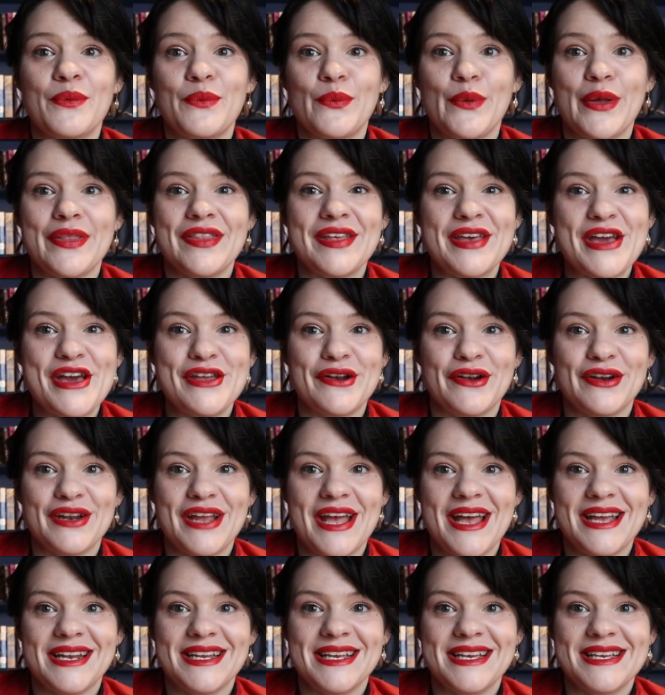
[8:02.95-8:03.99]
when the
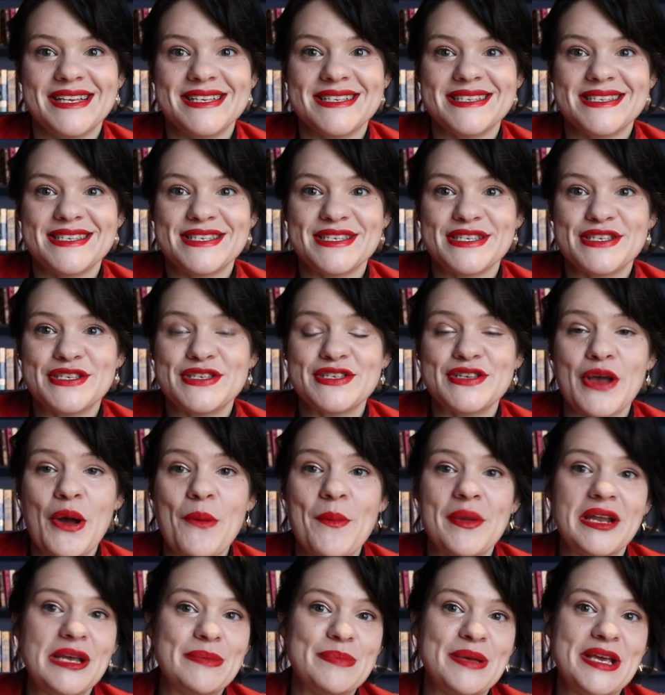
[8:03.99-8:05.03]
internet is so
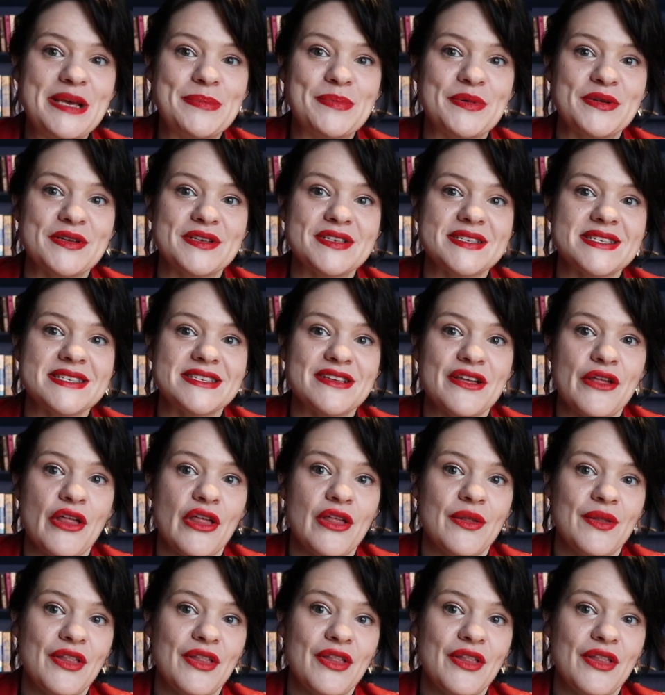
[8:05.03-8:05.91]
many people's